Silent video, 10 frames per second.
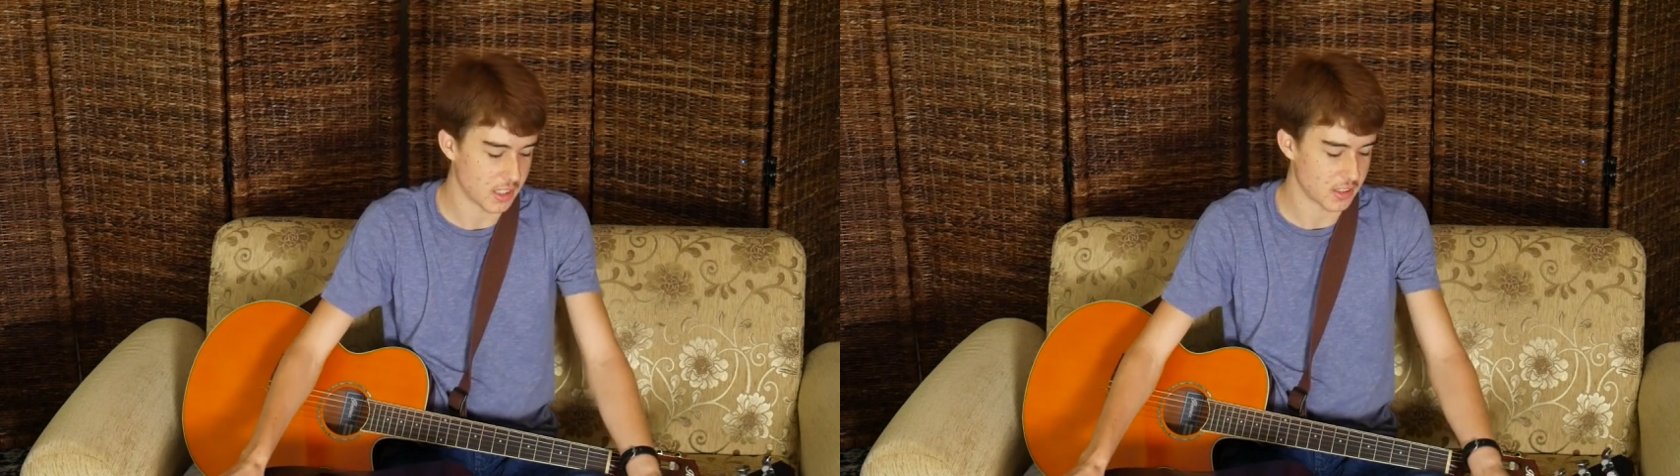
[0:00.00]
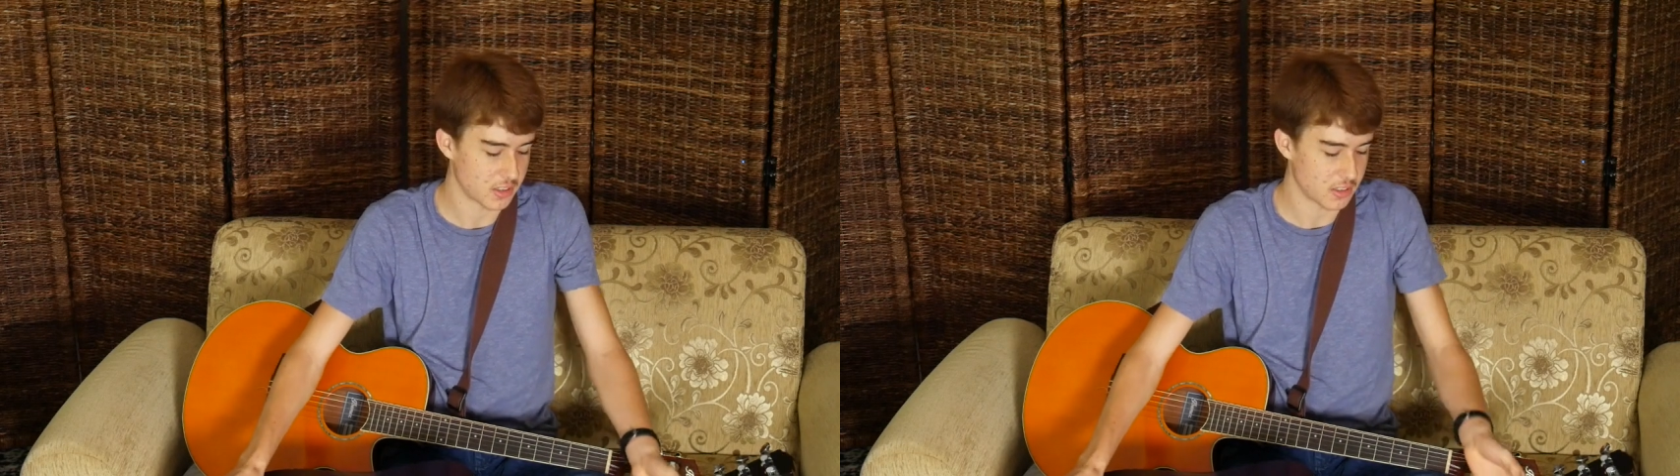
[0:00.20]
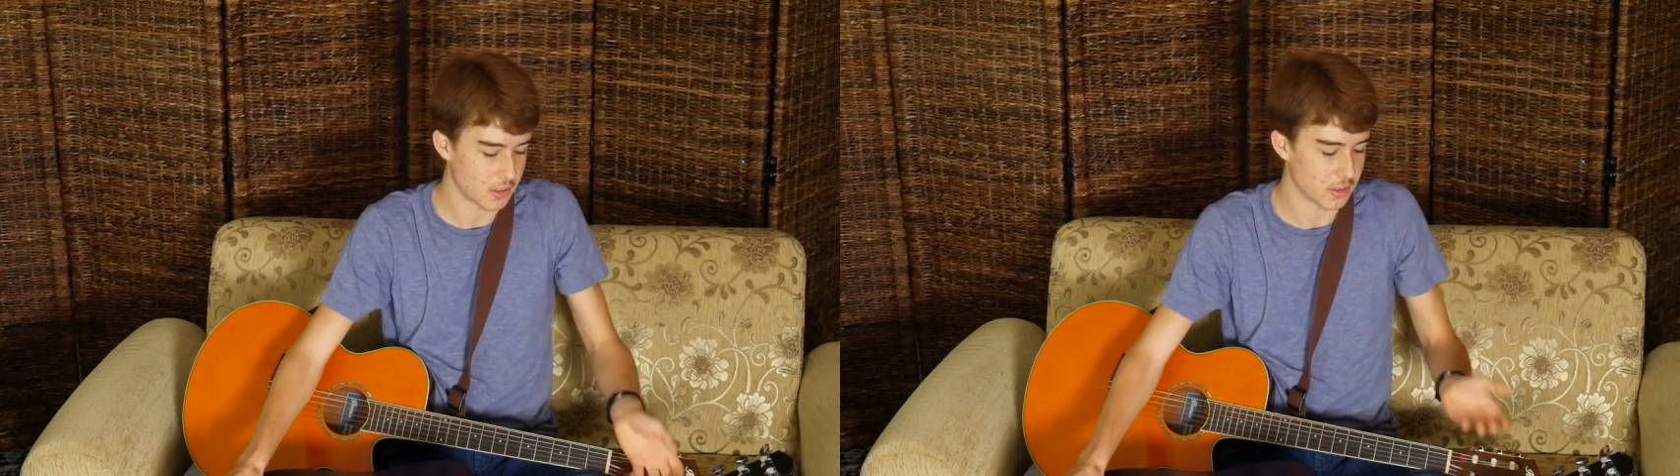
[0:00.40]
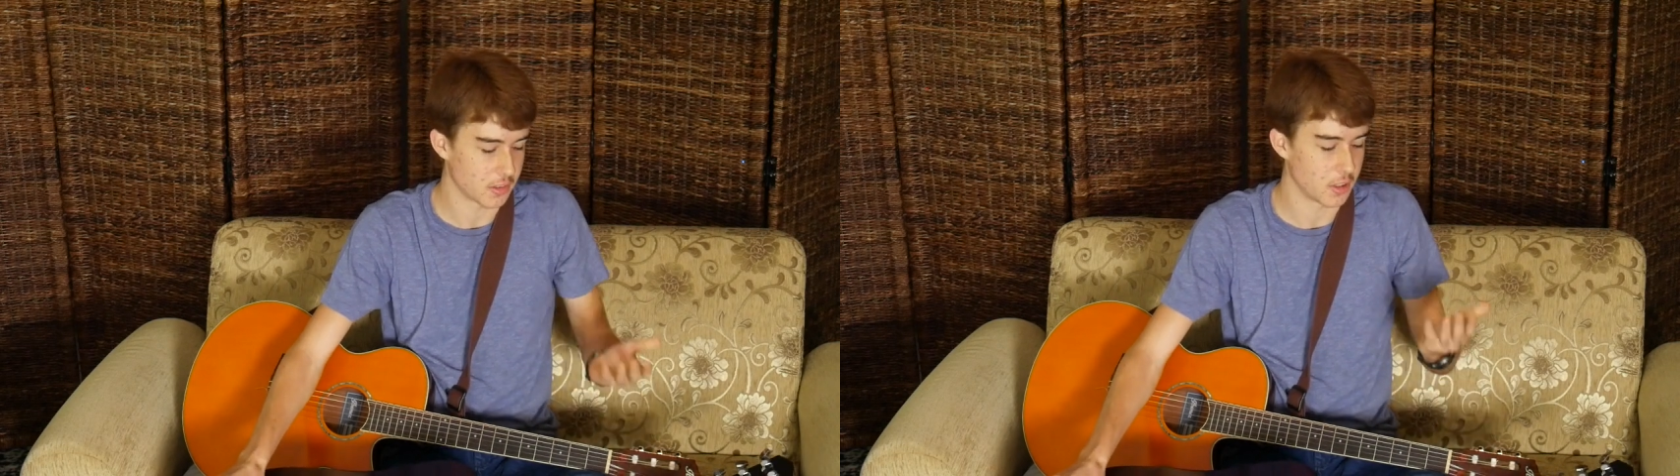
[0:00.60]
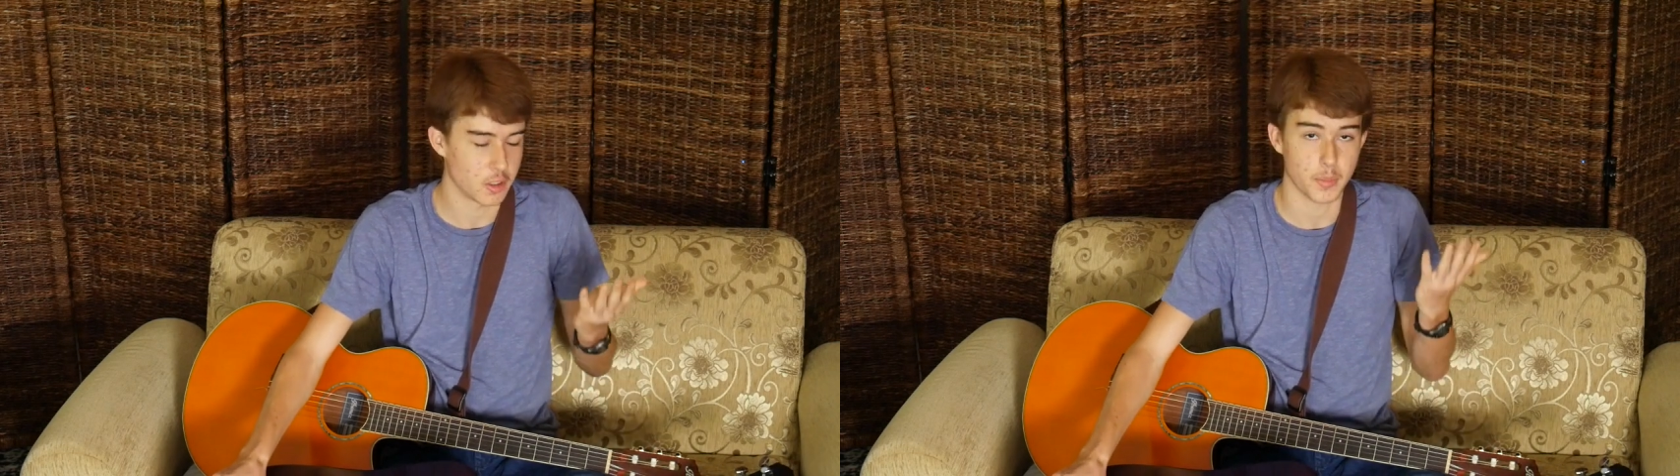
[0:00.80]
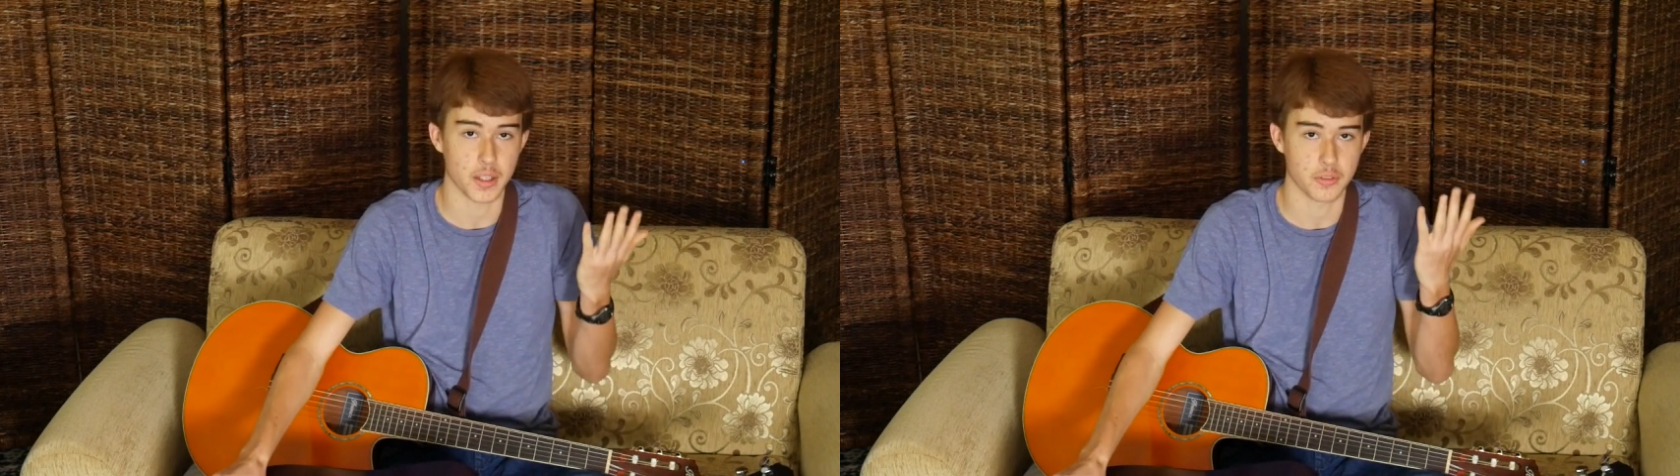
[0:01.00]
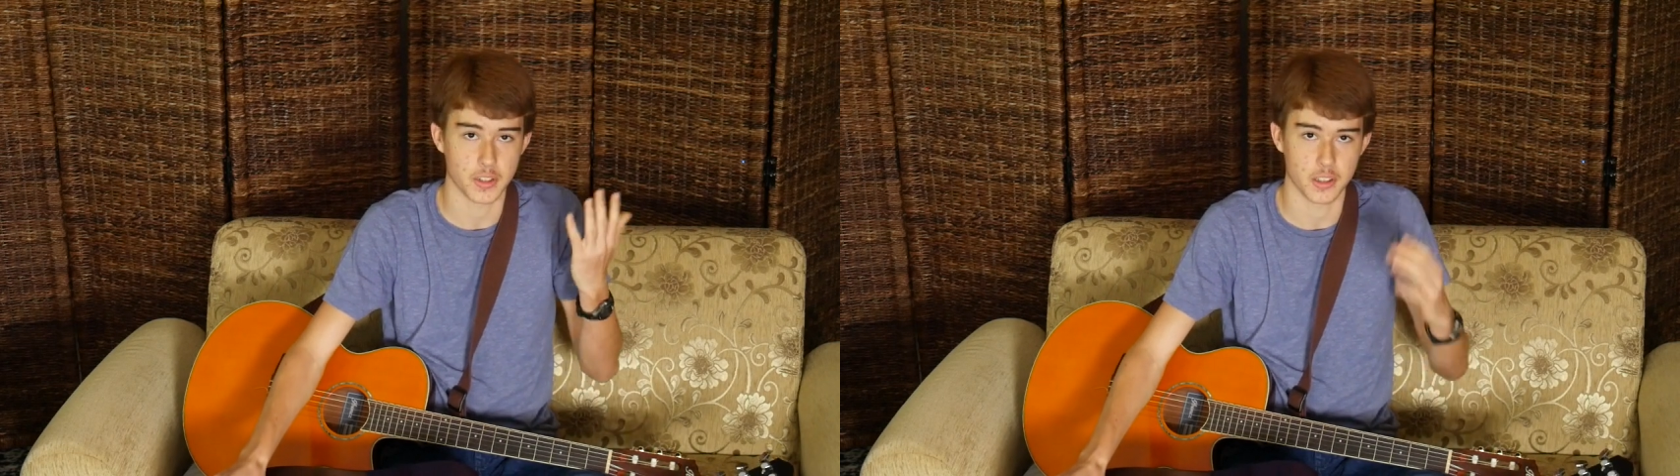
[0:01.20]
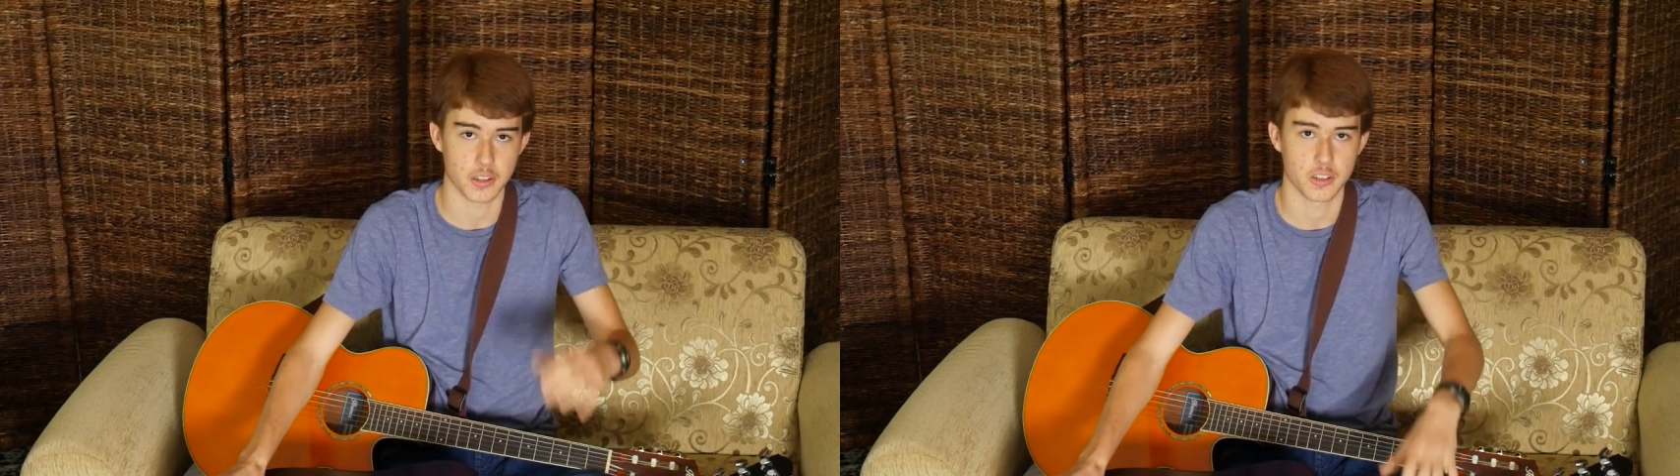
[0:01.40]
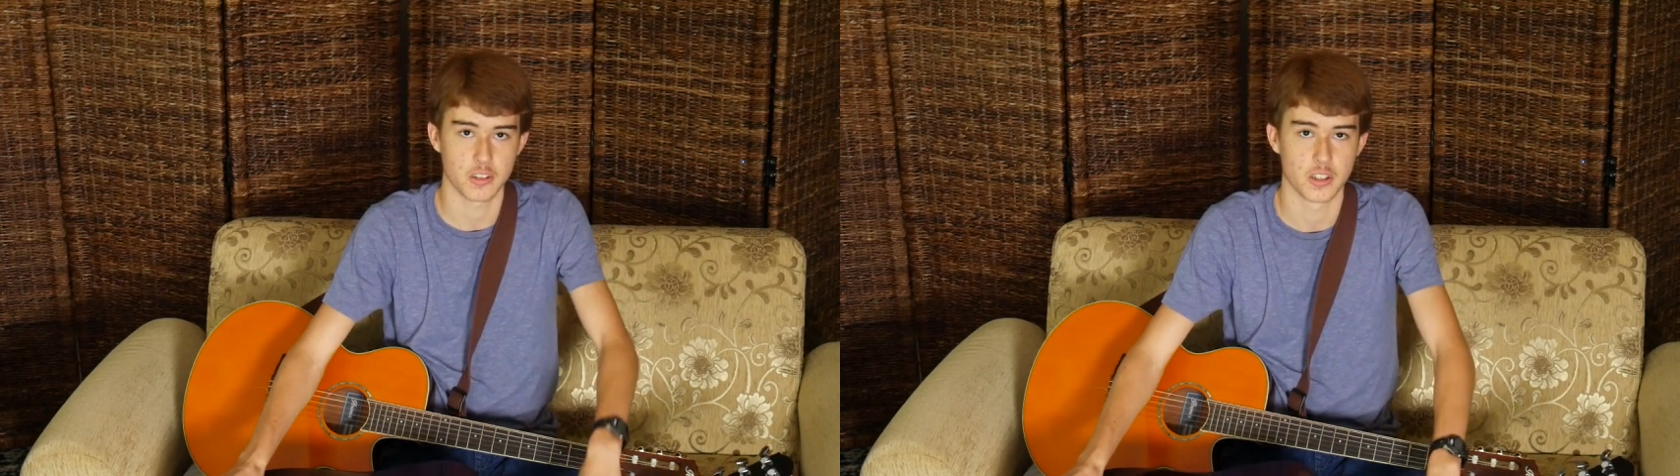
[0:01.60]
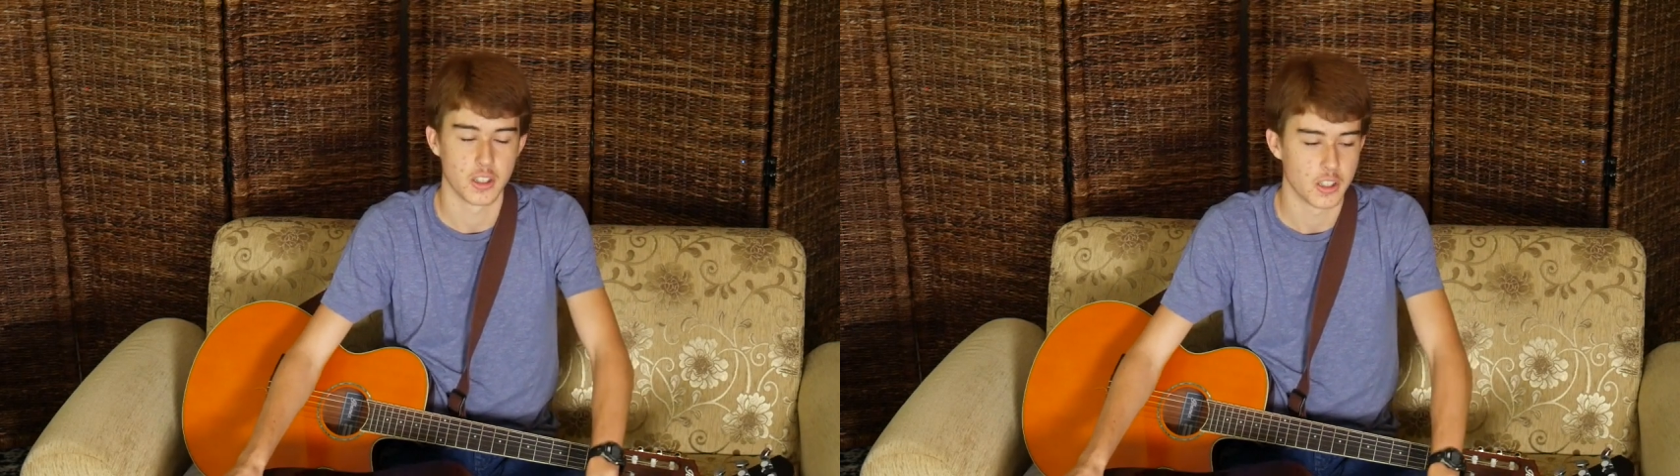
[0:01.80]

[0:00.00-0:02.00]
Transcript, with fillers: and it still hurt my fingers.